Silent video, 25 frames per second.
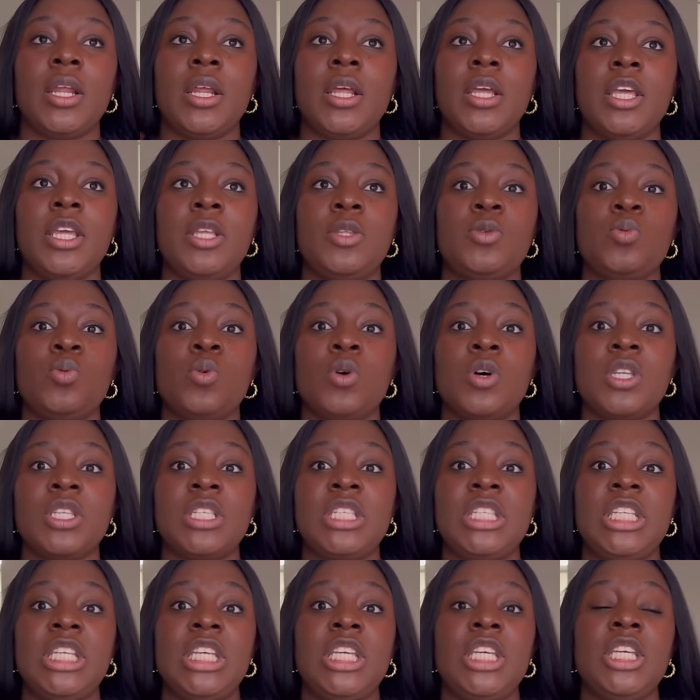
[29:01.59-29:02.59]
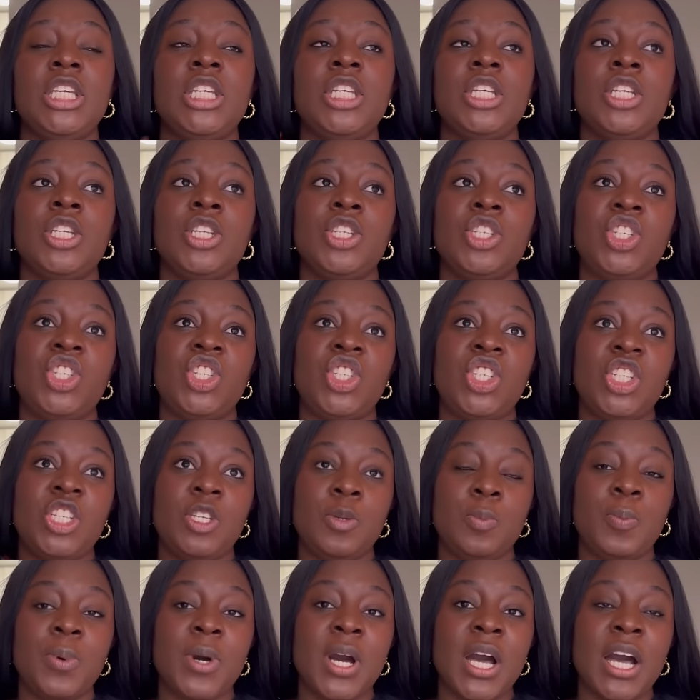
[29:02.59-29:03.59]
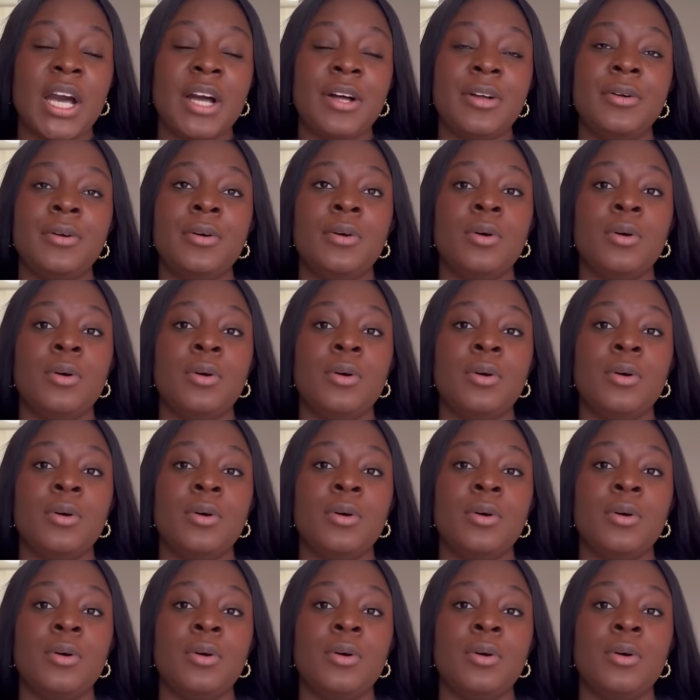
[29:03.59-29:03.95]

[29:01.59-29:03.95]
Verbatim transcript: It was the cheaper